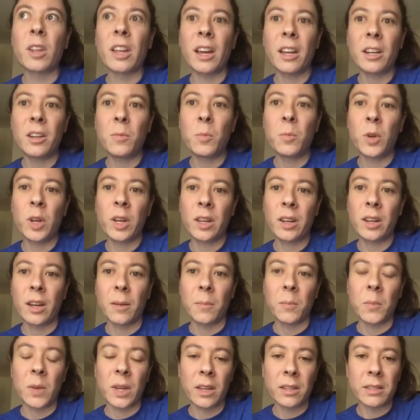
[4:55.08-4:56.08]
you bring it up
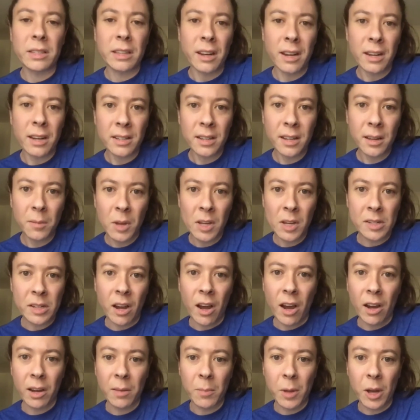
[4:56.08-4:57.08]
because anytime I
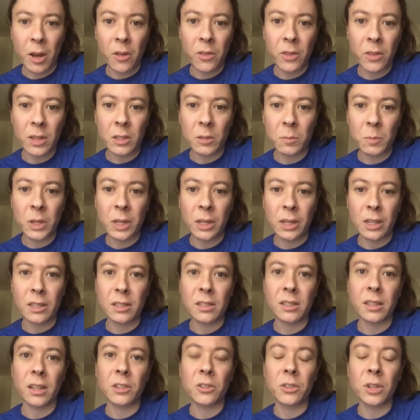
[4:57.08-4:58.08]
talk about this
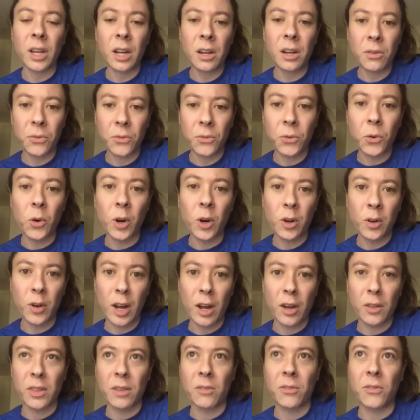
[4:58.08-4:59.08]
piece, I try to
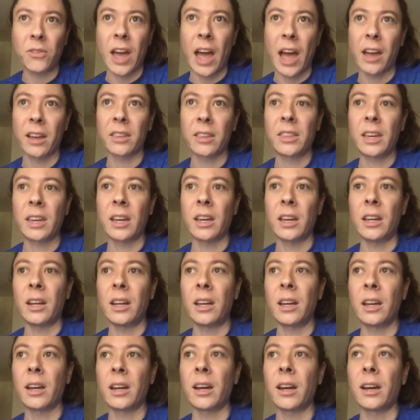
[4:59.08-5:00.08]
foreground the fact that
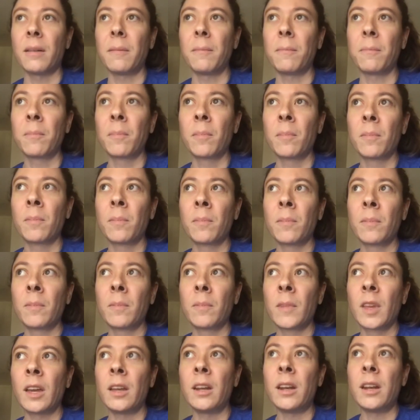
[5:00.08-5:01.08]
um,
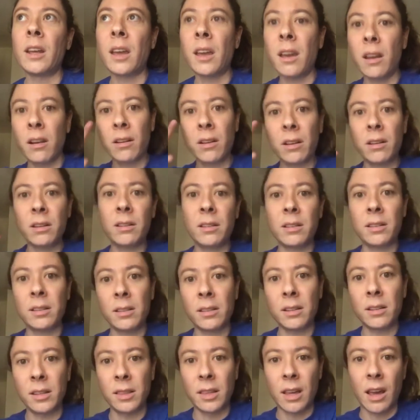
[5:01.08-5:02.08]
inherent in that